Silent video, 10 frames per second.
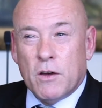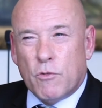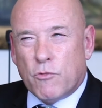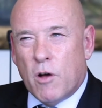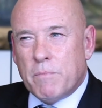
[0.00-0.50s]

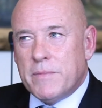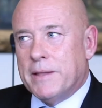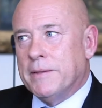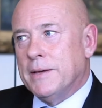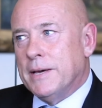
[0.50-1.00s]
From
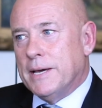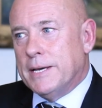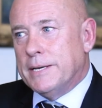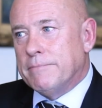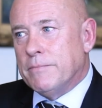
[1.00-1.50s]
then,
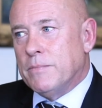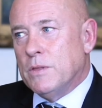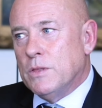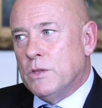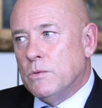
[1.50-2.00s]
um,
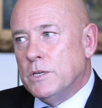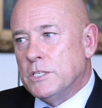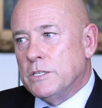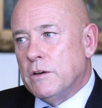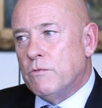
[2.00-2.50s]
there
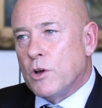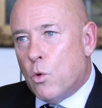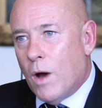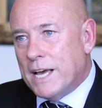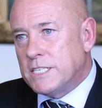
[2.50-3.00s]
was
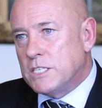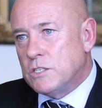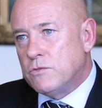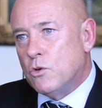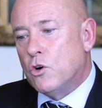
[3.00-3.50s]

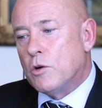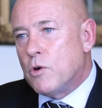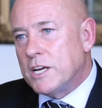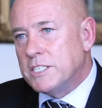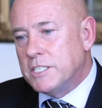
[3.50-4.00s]
requests for a
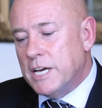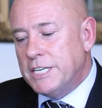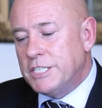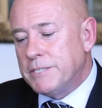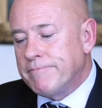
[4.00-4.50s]

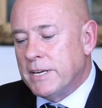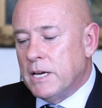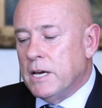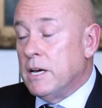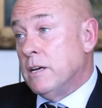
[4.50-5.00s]
presentation
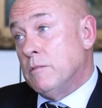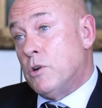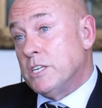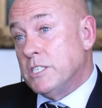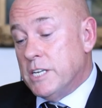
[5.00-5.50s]

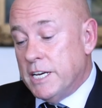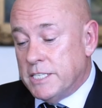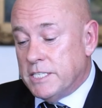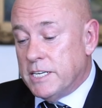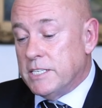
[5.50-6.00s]

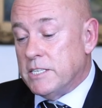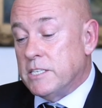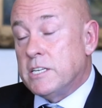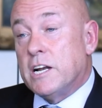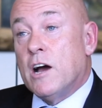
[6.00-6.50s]
presentation turns
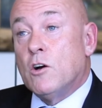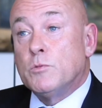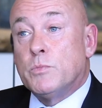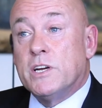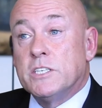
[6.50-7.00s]
into an hour
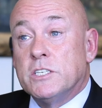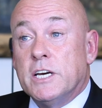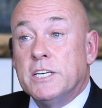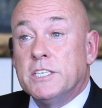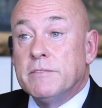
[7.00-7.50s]

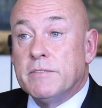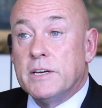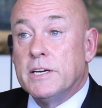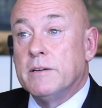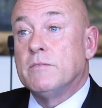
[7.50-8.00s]
presentation.
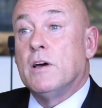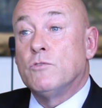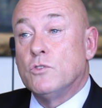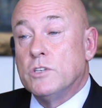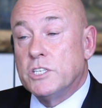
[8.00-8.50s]
Um,
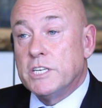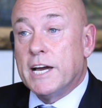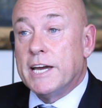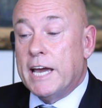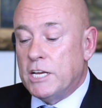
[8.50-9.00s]
I've done the
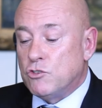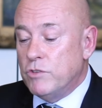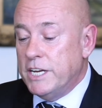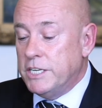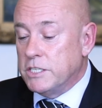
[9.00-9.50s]

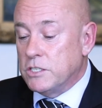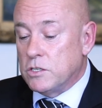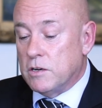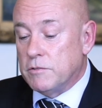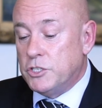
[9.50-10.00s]
CIEH
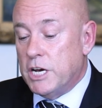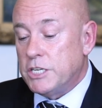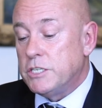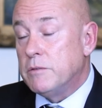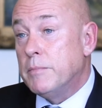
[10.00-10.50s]
regions of
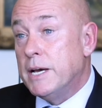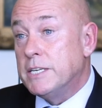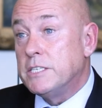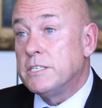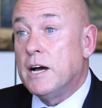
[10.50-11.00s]
Cheshire,
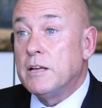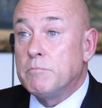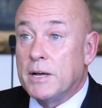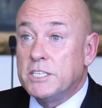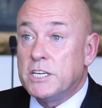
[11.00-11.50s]
Merseyside,
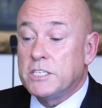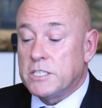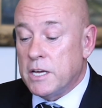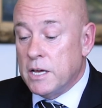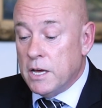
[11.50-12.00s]

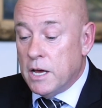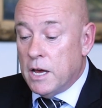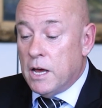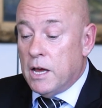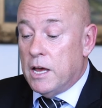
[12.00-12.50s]
Manchester,
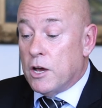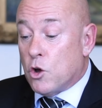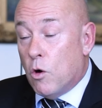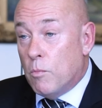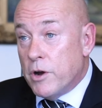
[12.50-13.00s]
uh,
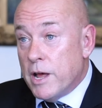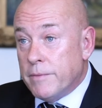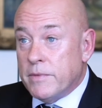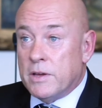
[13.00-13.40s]
Cumbria.